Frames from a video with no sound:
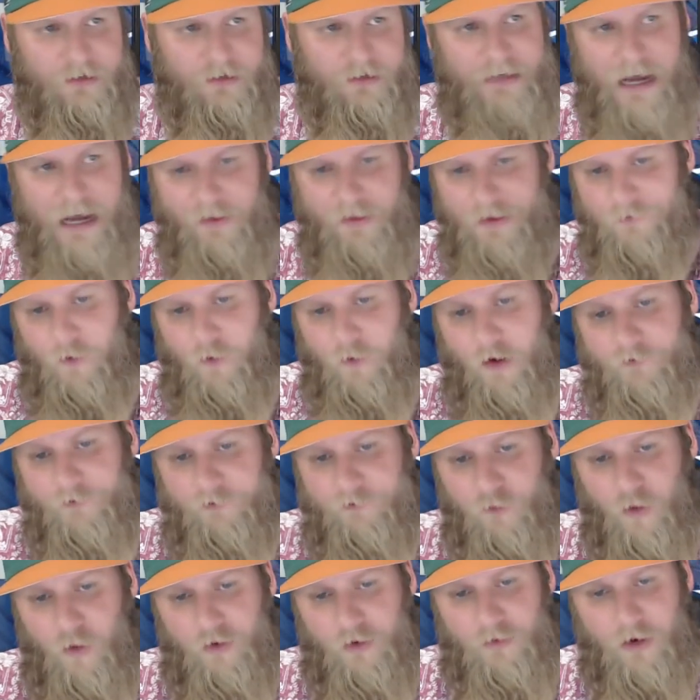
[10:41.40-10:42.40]
Now they've won
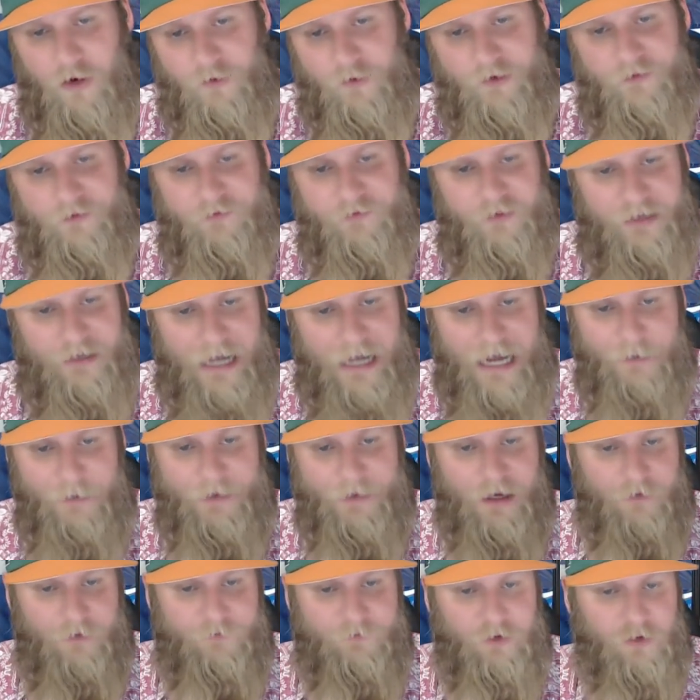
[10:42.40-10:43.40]
four in a row that have kind of
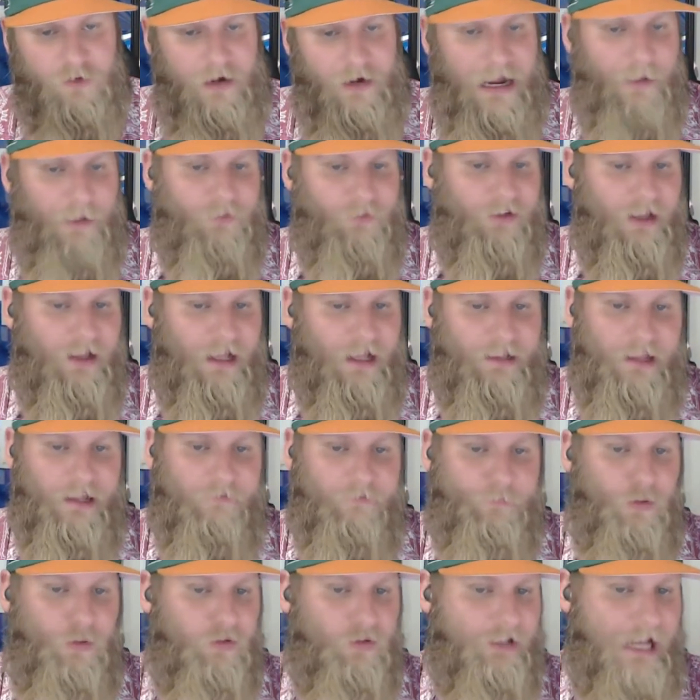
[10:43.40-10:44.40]
been up for grabs, and
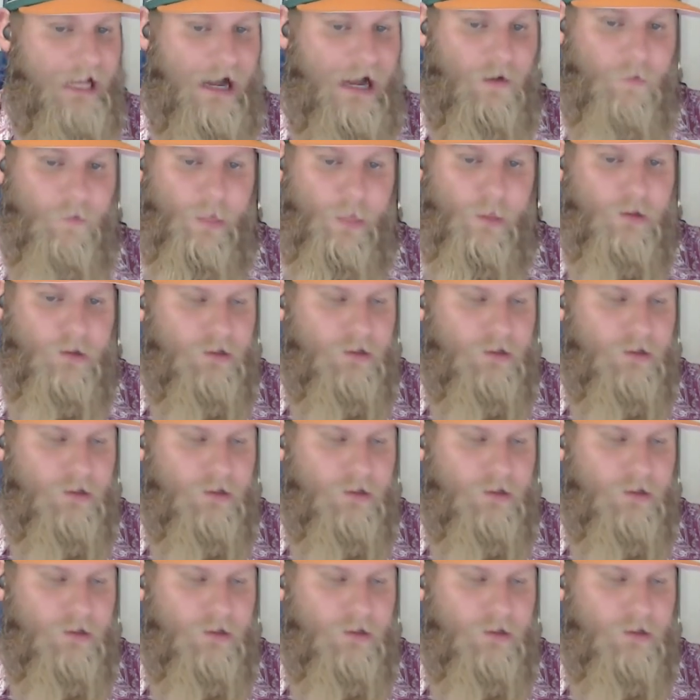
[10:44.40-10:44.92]
they've pulled it out.